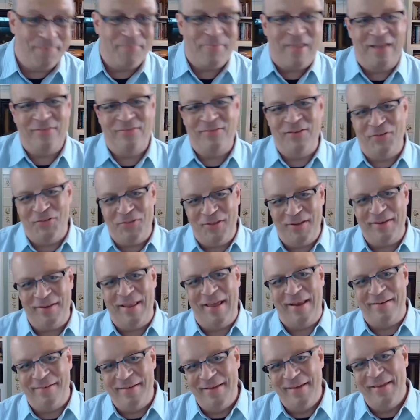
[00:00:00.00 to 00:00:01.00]
That's the other thing
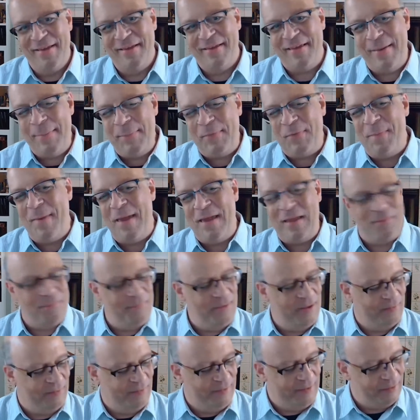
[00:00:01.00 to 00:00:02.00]
that keeps making
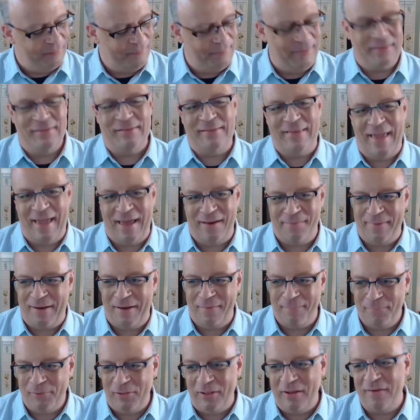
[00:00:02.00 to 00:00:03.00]
me a little bit sad
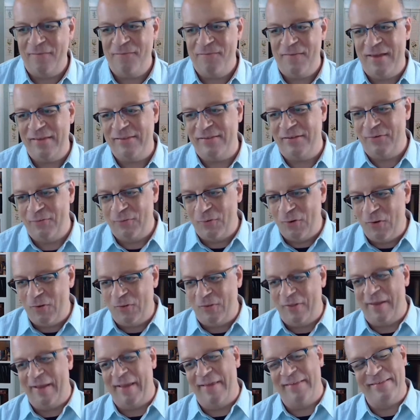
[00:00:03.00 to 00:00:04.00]
about player-facing
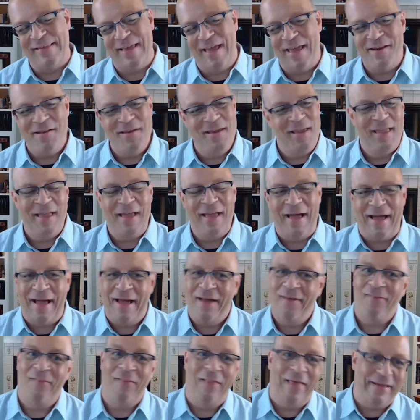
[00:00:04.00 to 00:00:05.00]
rolling, is that
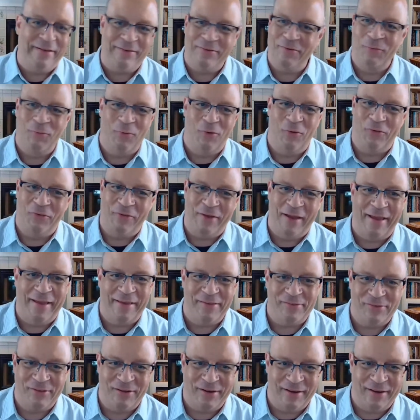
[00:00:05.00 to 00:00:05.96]
I like to roll dice.